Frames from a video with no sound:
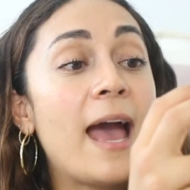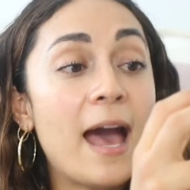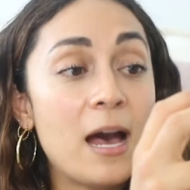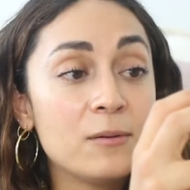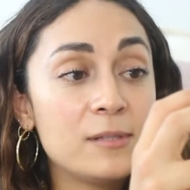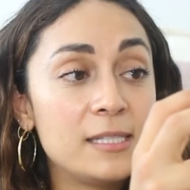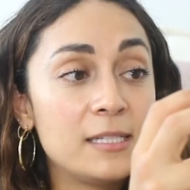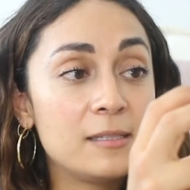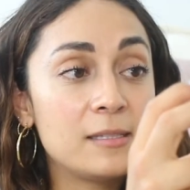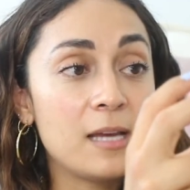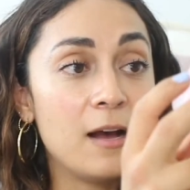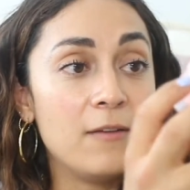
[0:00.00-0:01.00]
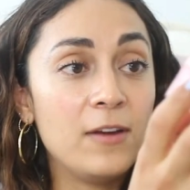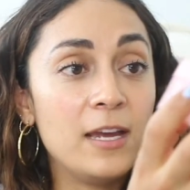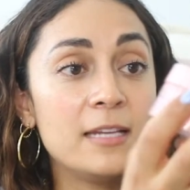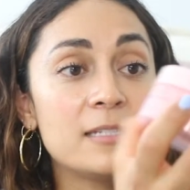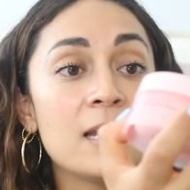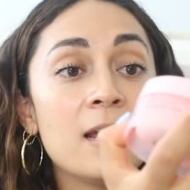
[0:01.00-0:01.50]
ounces of
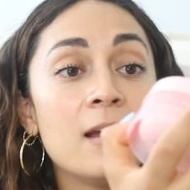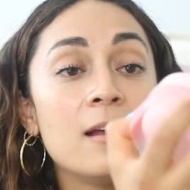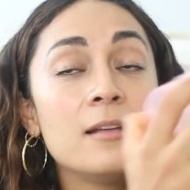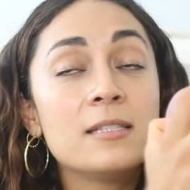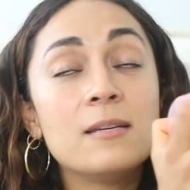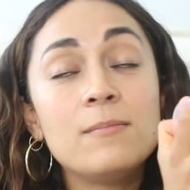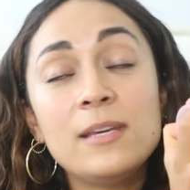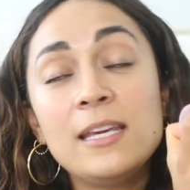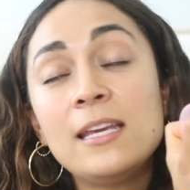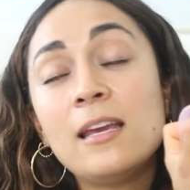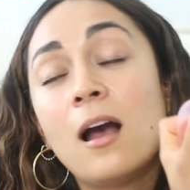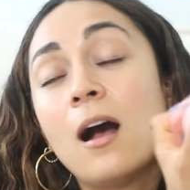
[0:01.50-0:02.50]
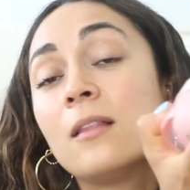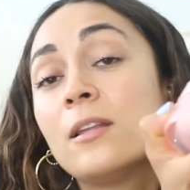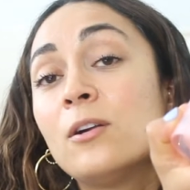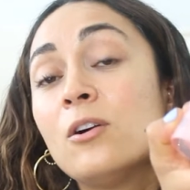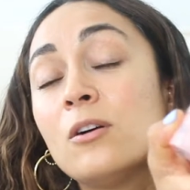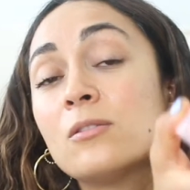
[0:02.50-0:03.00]
it. To me, a
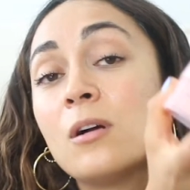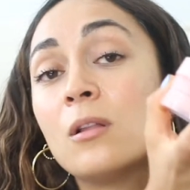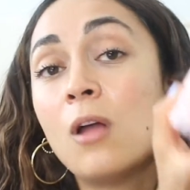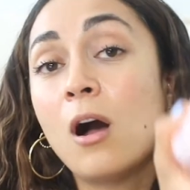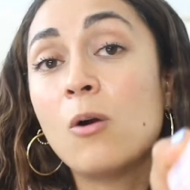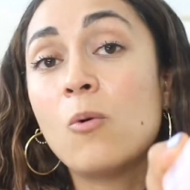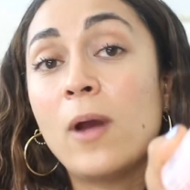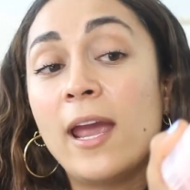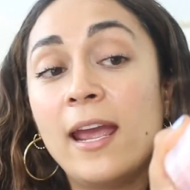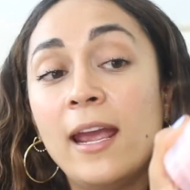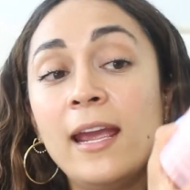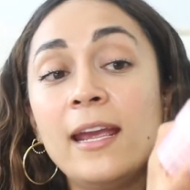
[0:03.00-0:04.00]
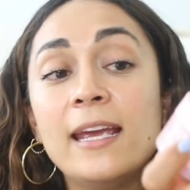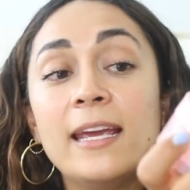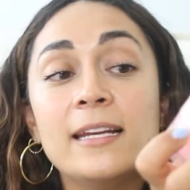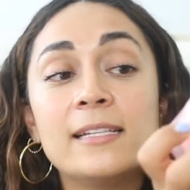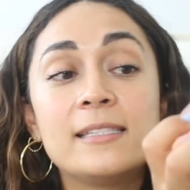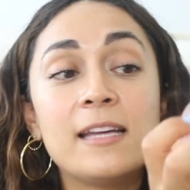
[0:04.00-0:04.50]
little goes a long way.
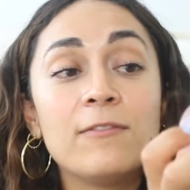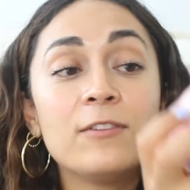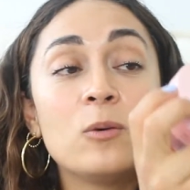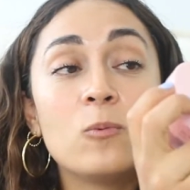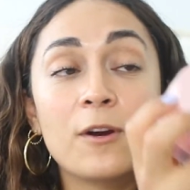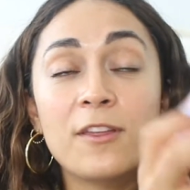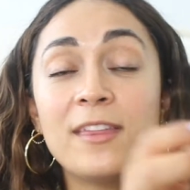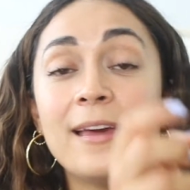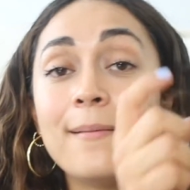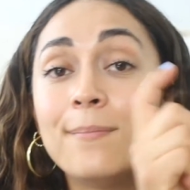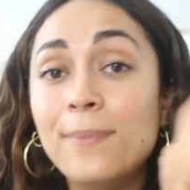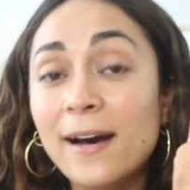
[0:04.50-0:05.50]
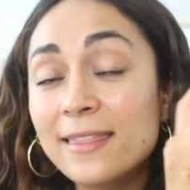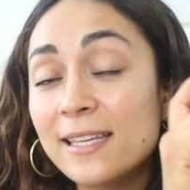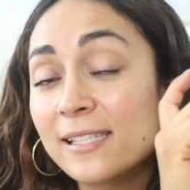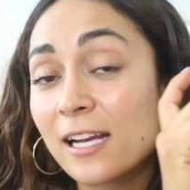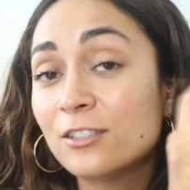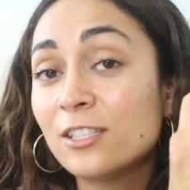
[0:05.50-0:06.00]
It is definitely worth it, but
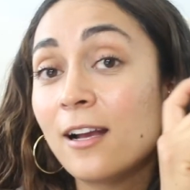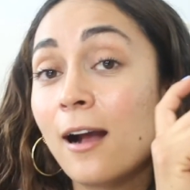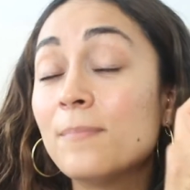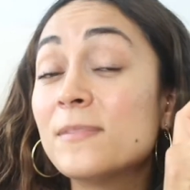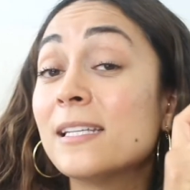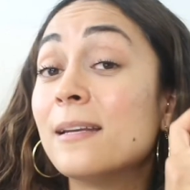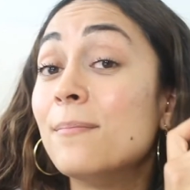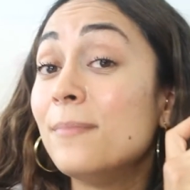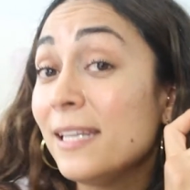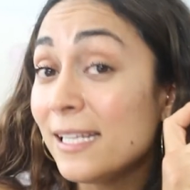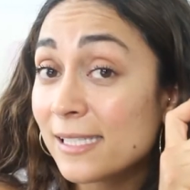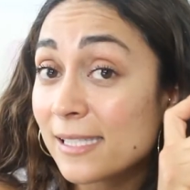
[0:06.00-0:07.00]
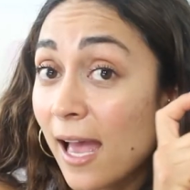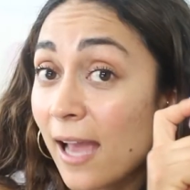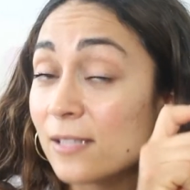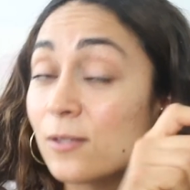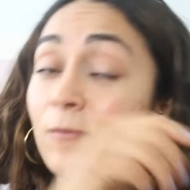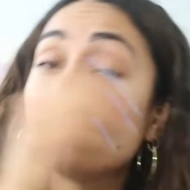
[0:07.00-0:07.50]
this actually comes in a mini
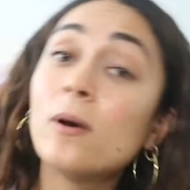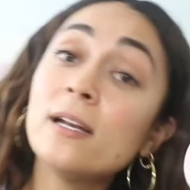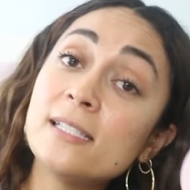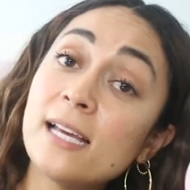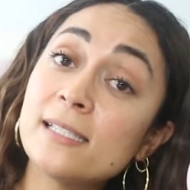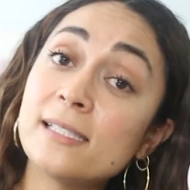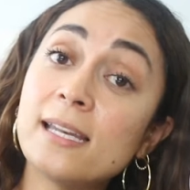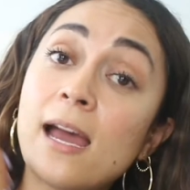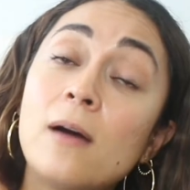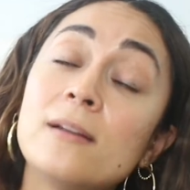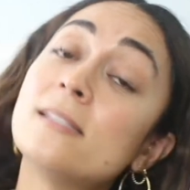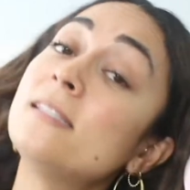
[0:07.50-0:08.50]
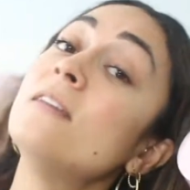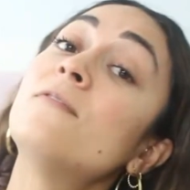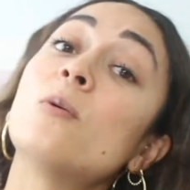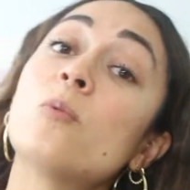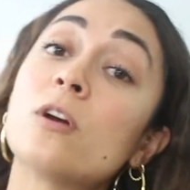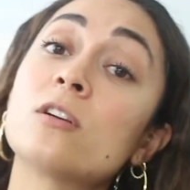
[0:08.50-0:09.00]
size. So if you wanna test it out and see if
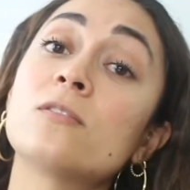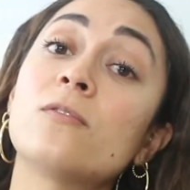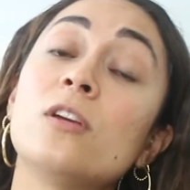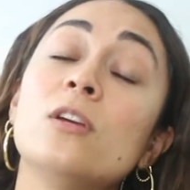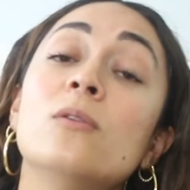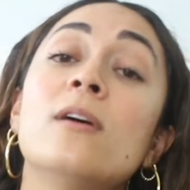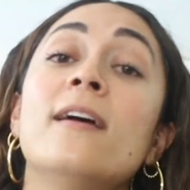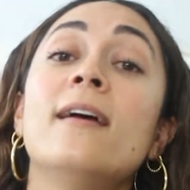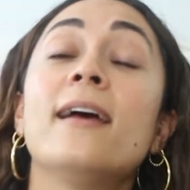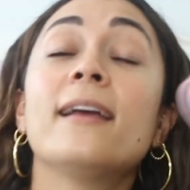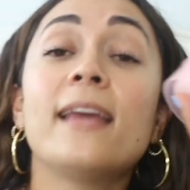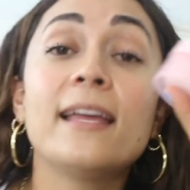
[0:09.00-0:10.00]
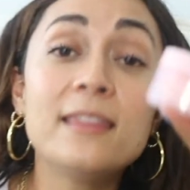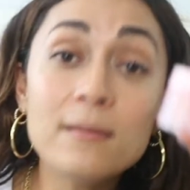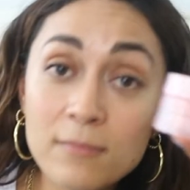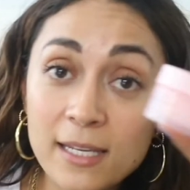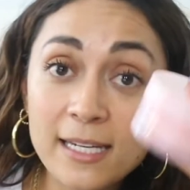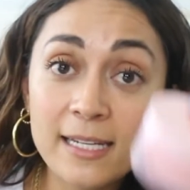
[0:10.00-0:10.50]
it works for you, get the
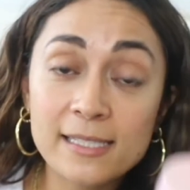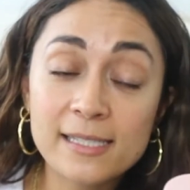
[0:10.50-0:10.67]
mini